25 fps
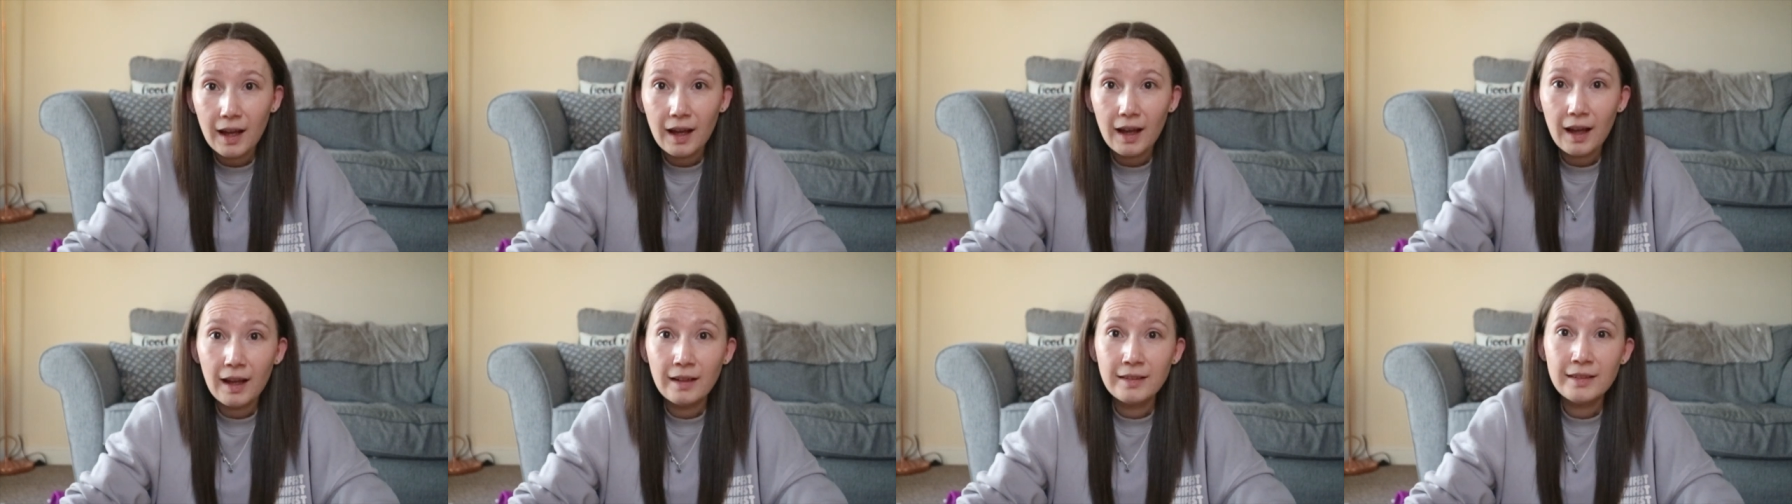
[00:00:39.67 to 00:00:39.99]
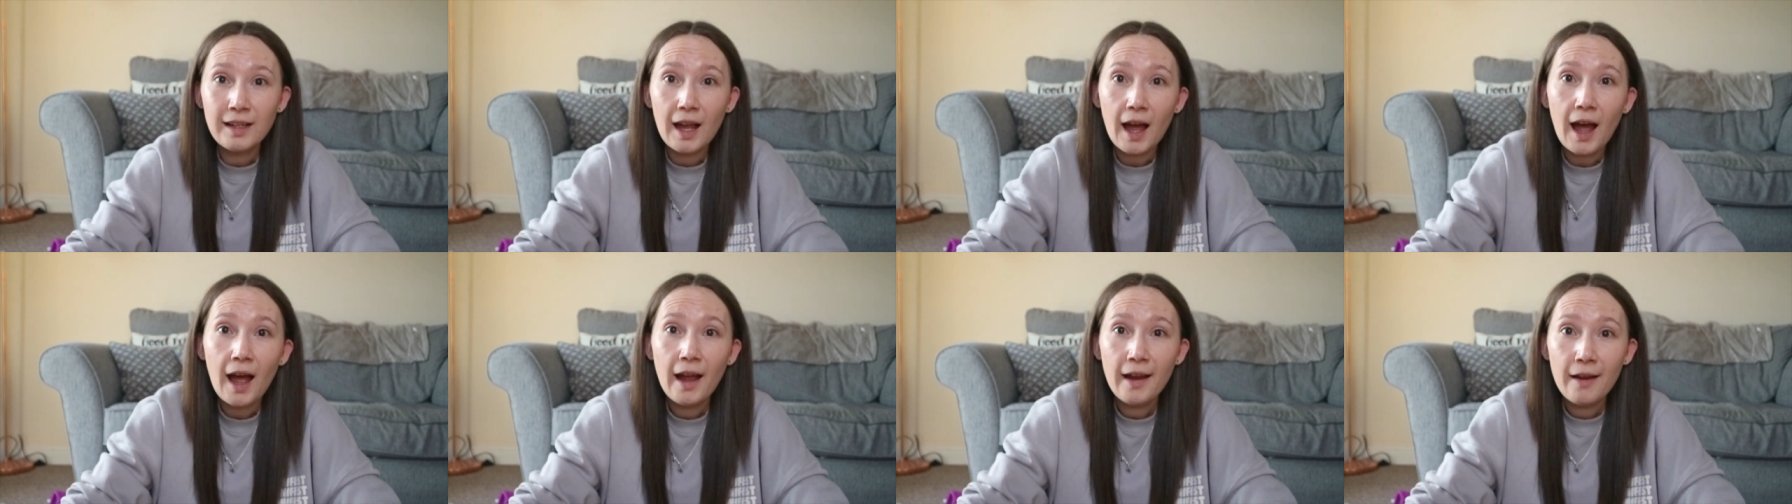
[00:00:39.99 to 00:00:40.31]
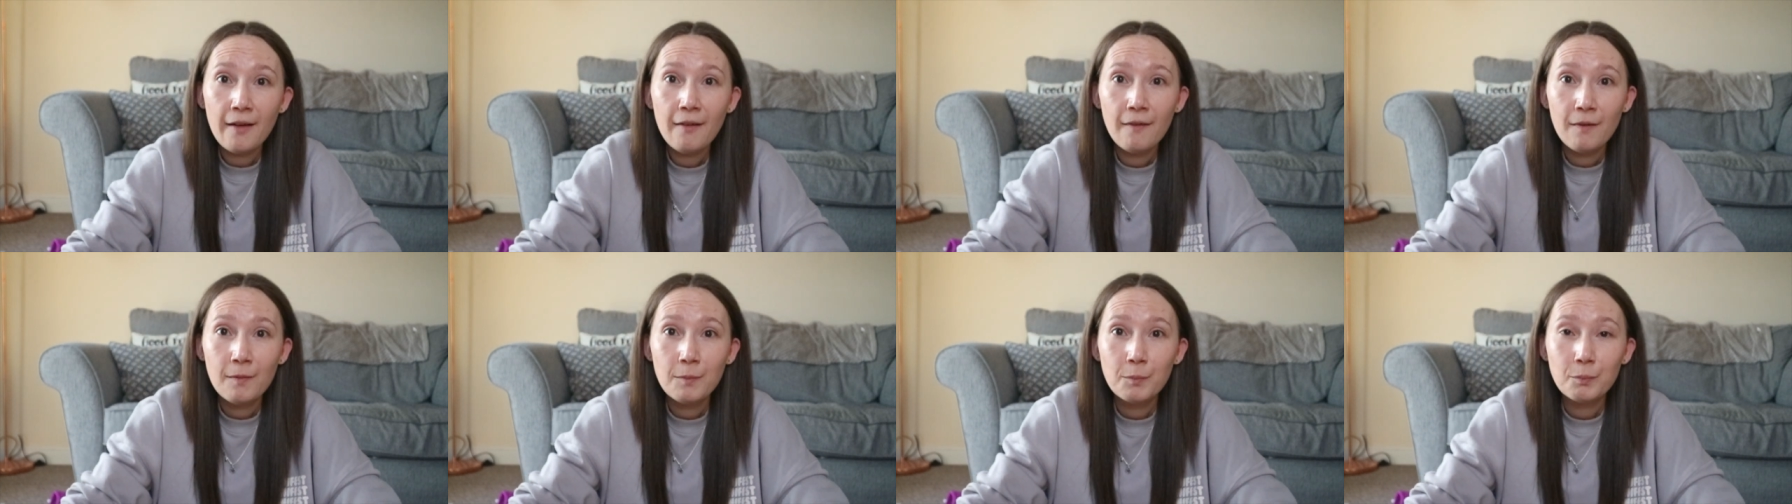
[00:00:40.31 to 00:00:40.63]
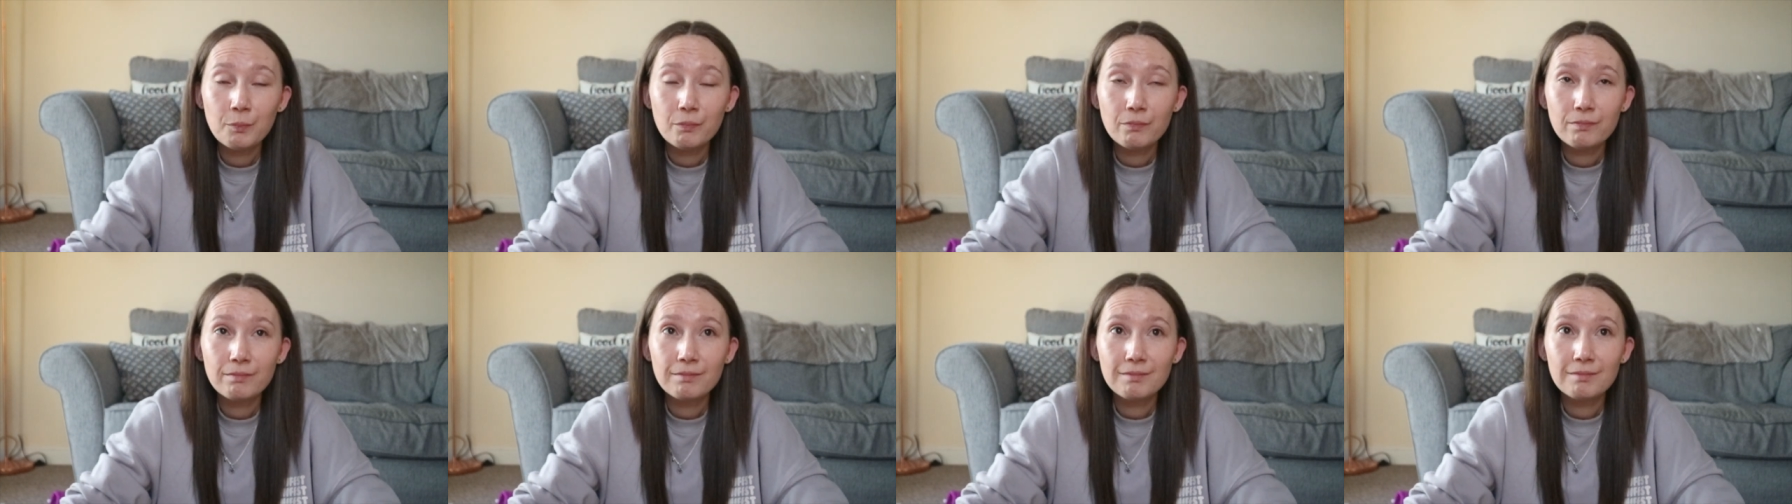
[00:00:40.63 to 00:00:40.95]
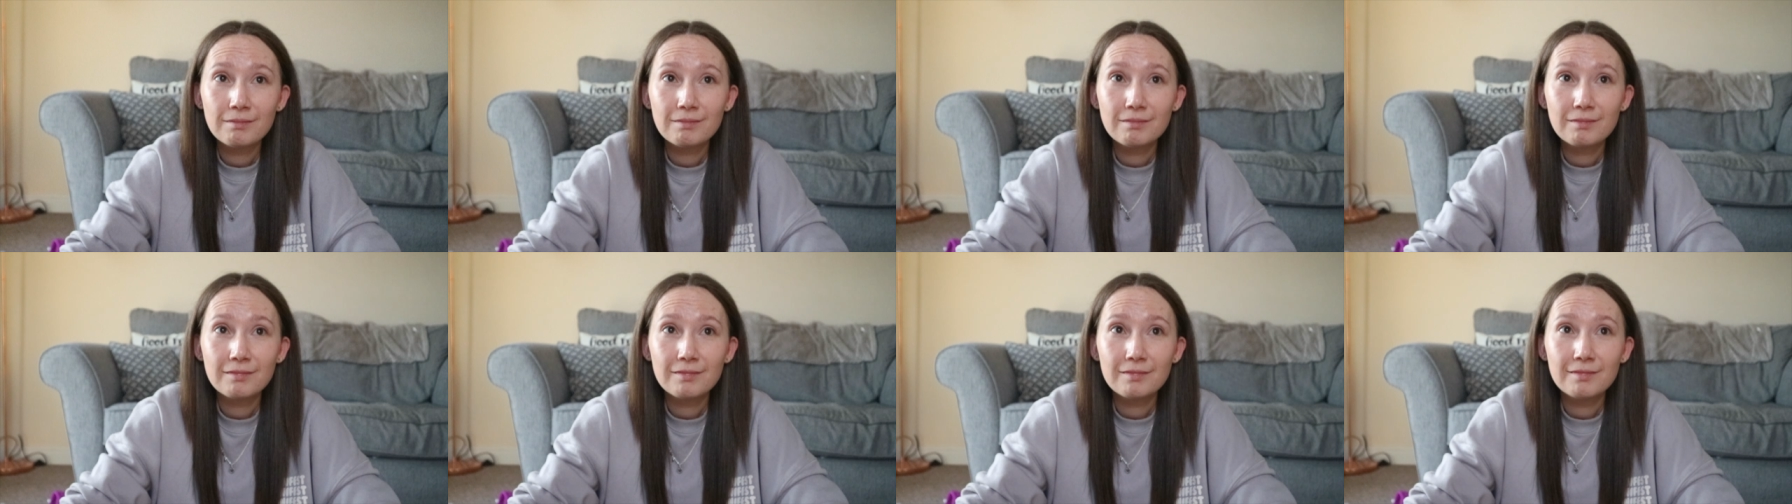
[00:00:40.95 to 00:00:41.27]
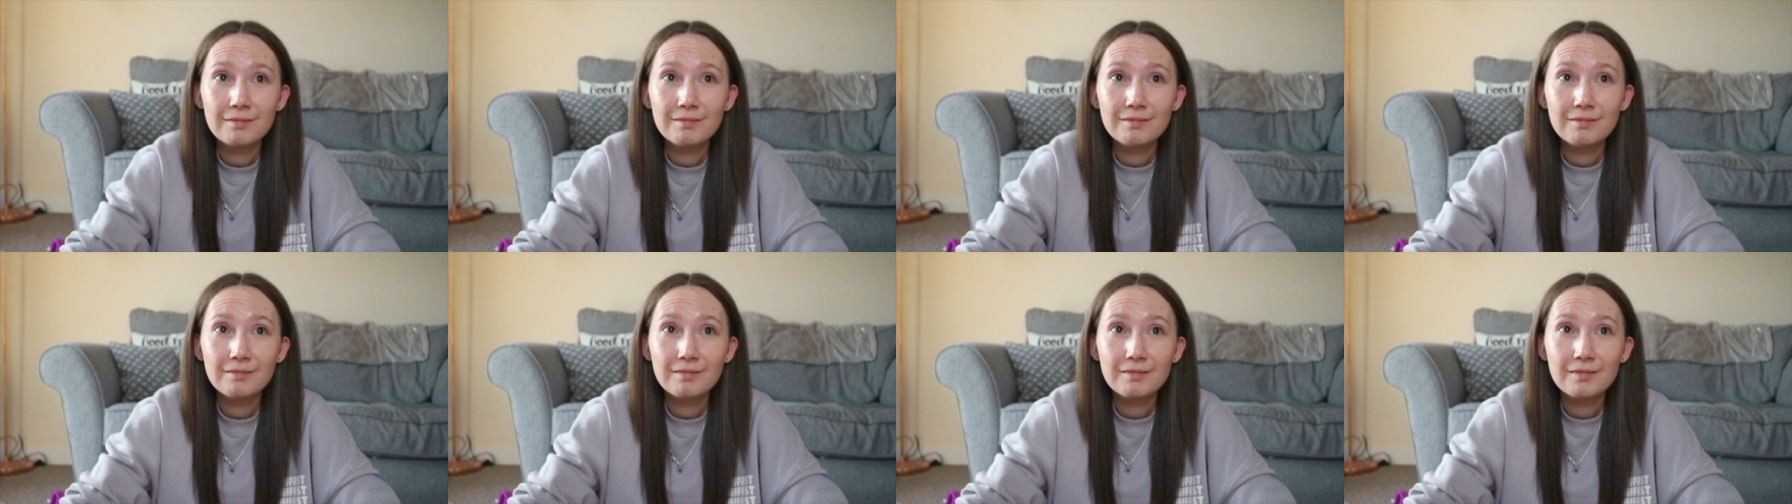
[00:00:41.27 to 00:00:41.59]
and I am
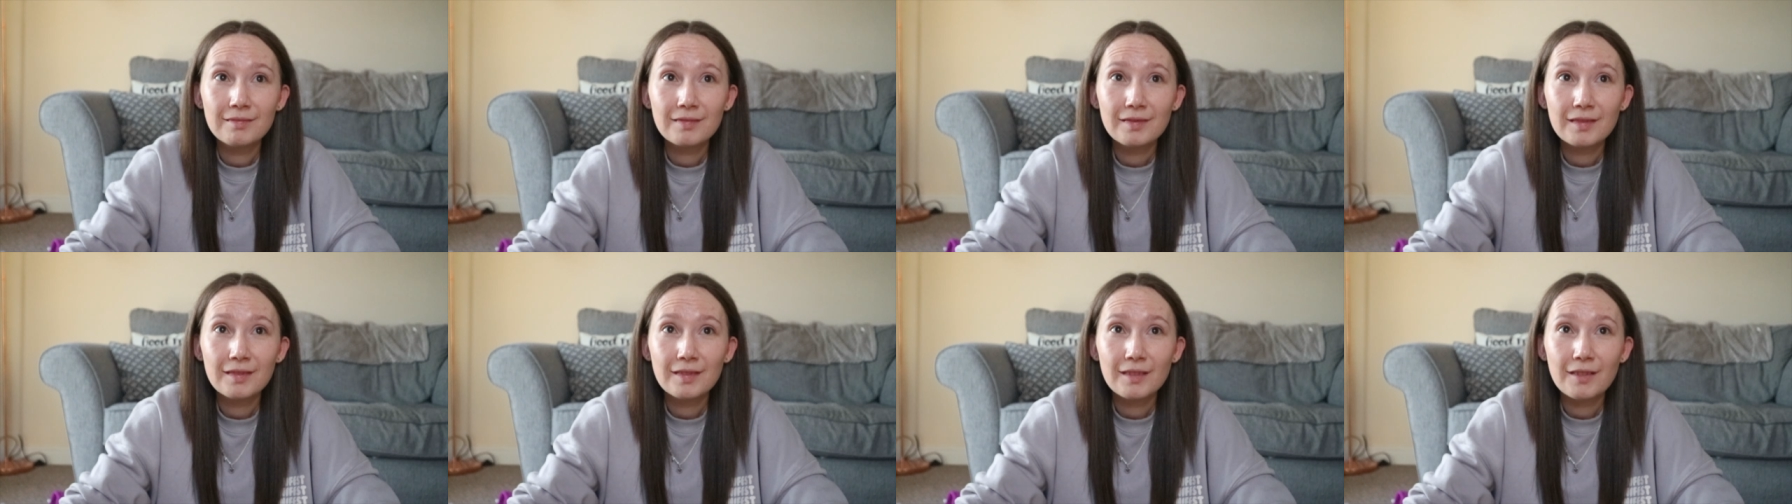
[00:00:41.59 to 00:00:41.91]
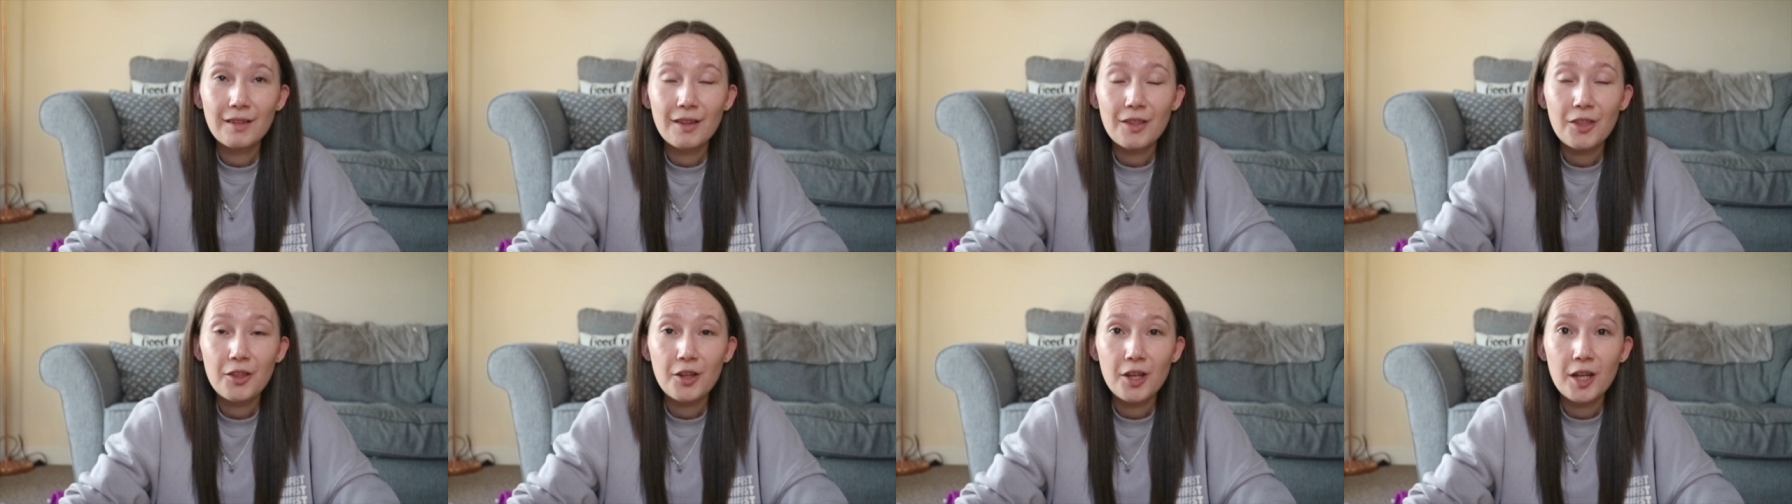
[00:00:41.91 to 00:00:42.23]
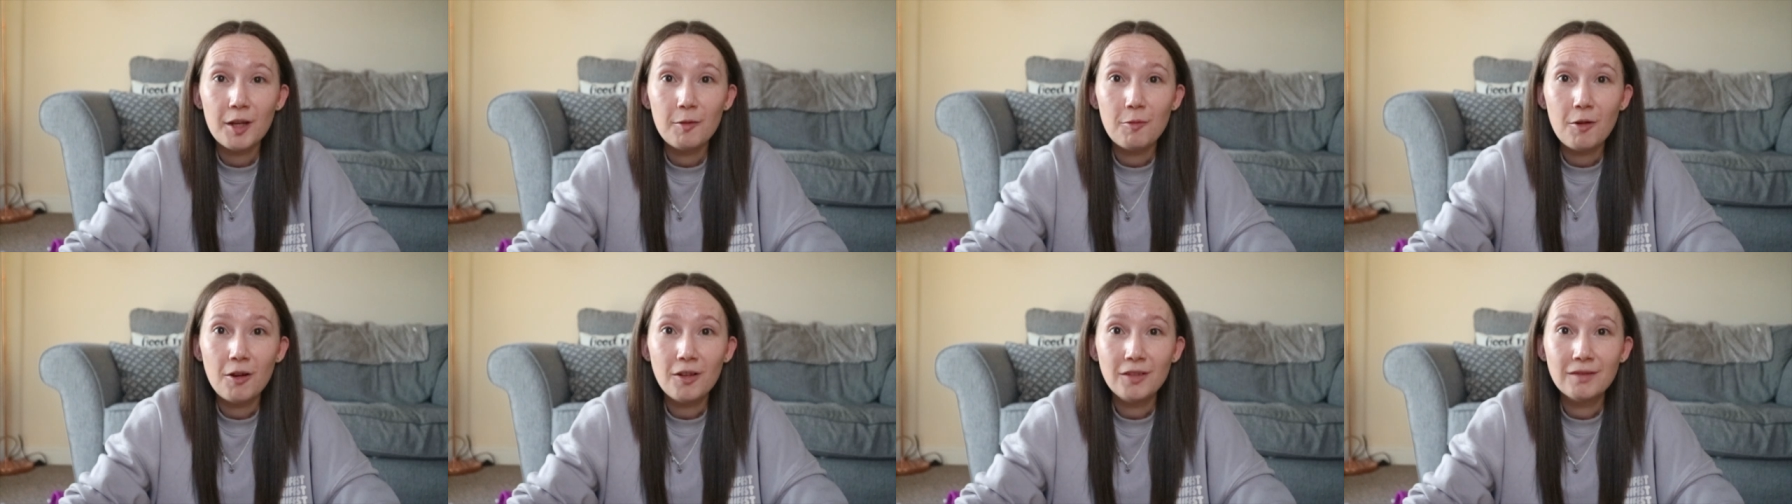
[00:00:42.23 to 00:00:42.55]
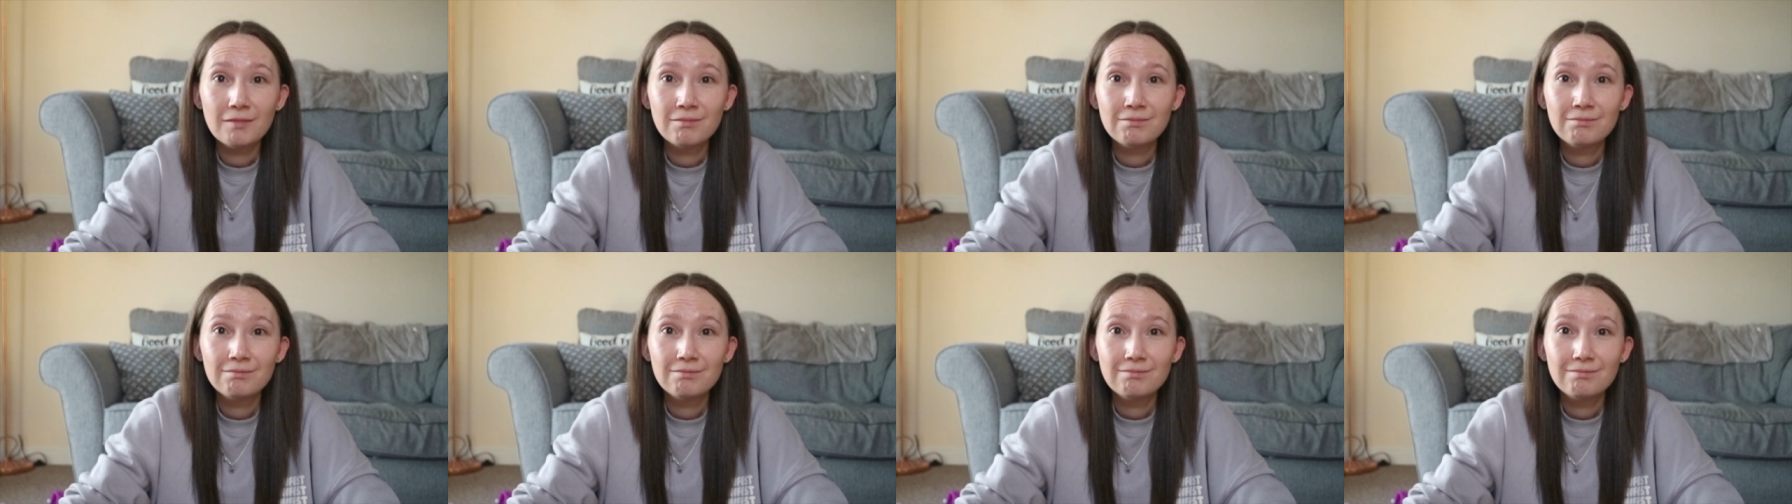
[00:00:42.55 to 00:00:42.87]
31.